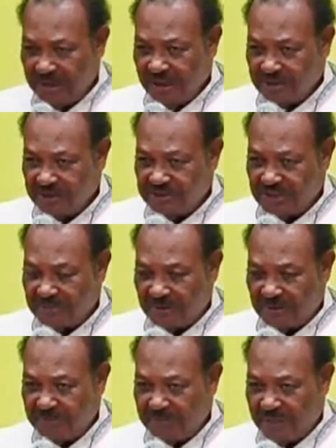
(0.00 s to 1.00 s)
Do some of you
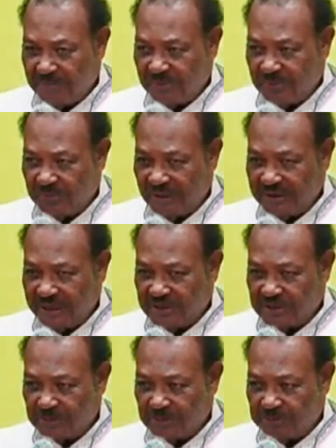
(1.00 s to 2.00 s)
remember when they used to
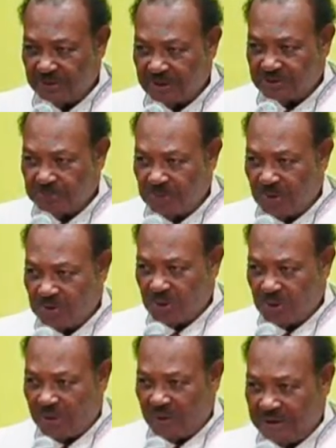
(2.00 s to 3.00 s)
put a small
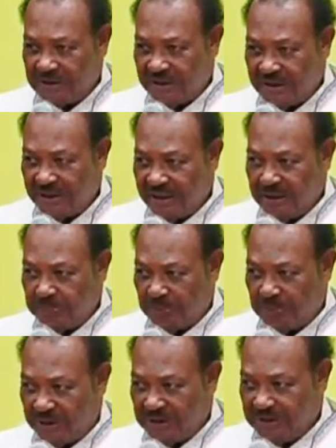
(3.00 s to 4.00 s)
coin in the
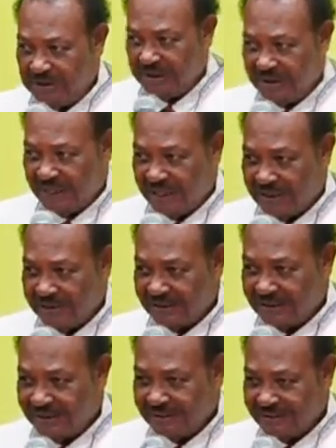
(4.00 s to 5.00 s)
pudding,
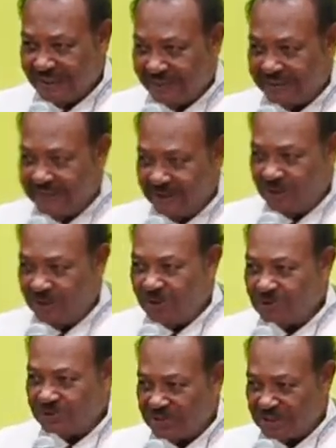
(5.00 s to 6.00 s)
like the old
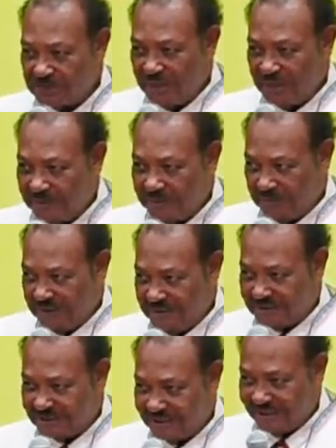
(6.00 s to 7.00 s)
six penny
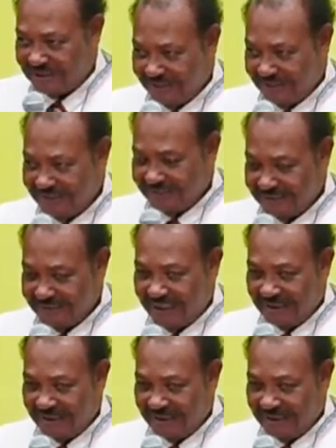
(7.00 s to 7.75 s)
piece? Yeah, and